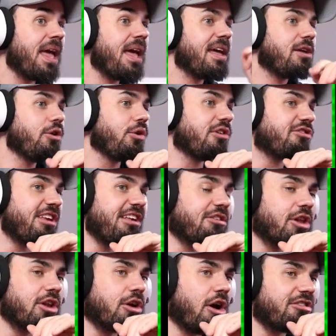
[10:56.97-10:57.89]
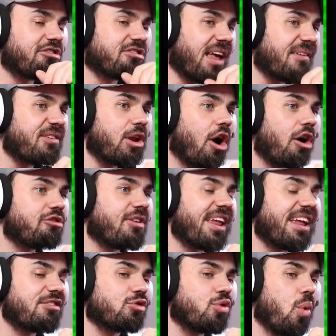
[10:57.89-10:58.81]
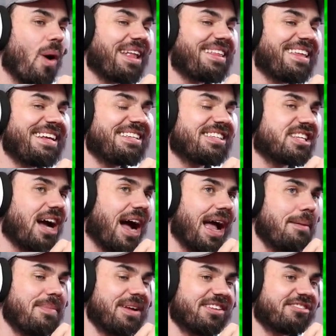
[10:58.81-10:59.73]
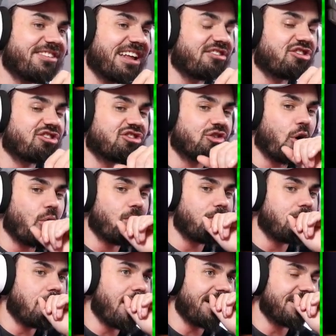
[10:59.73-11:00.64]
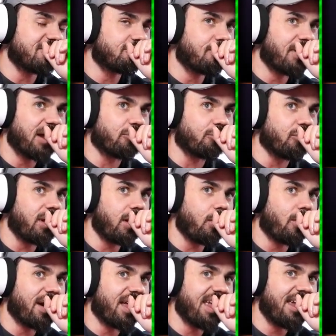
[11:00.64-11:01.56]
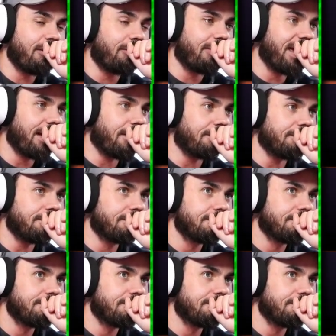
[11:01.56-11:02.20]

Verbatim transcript: you can see it's going to cost 720 diamonds. That's so much, but I really want to hear him.